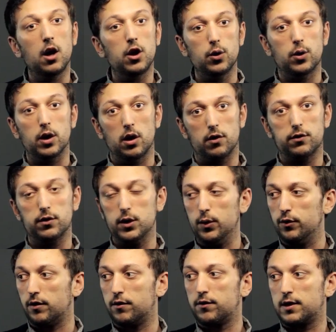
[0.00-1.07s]
You can also
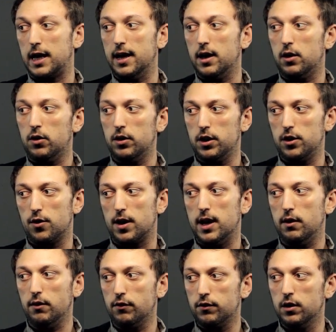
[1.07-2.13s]
use a scale in your
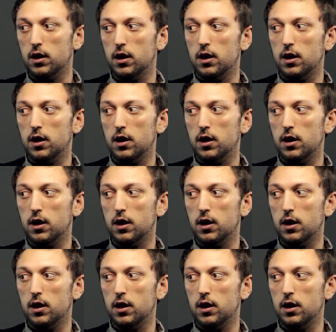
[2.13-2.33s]
house